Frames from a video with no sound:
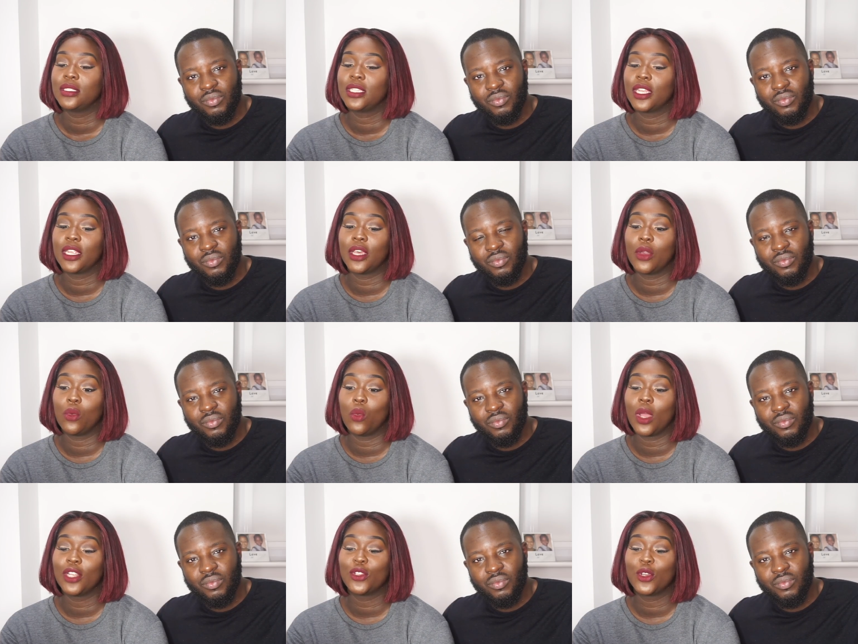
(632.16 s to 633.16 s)
Speaker 1: Then
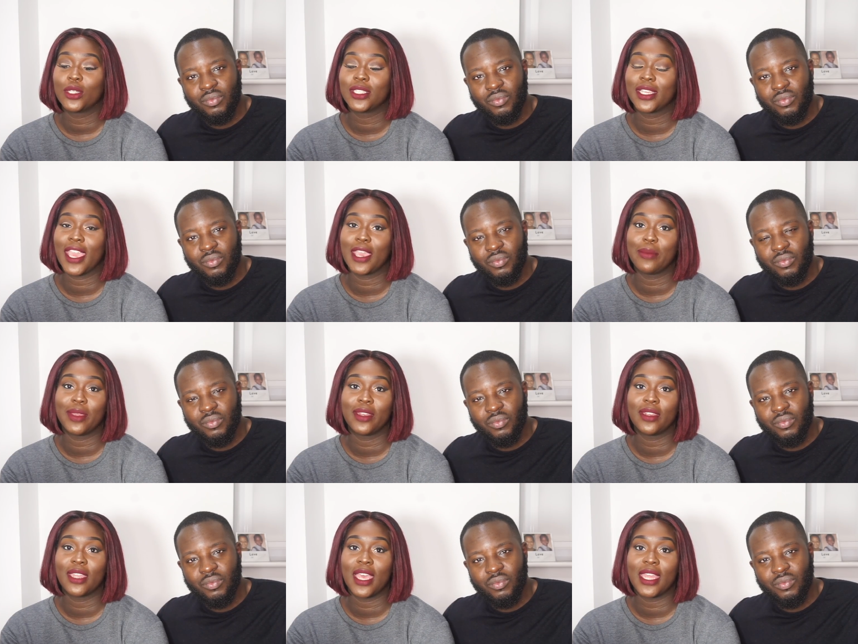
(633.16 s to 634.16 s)
one doctor came
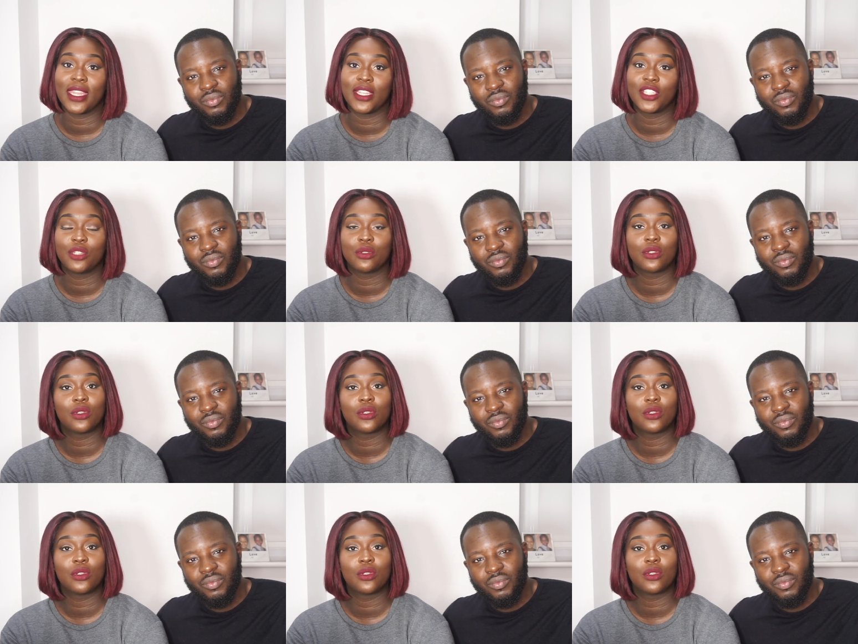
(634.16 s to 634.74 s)
in, and then she was